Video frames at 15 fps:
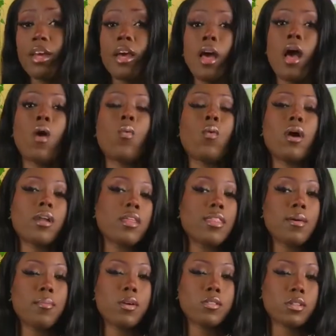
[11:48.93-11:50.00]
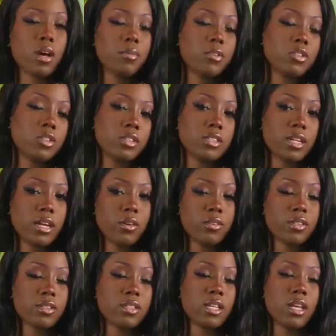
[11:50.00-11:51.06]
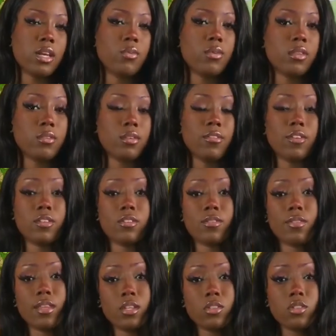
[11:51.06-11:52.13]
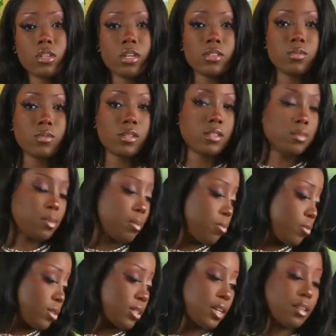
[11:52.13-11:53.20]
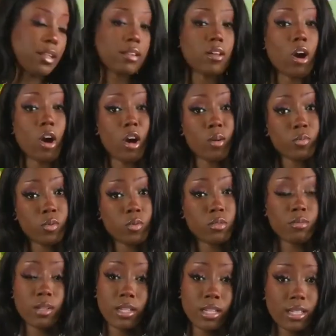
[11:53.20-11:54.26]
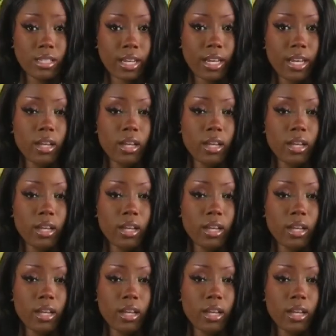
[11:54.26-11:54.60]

One of the most common trends that I was seeing with the reviews of this dress was people were saying that the arms were really tight.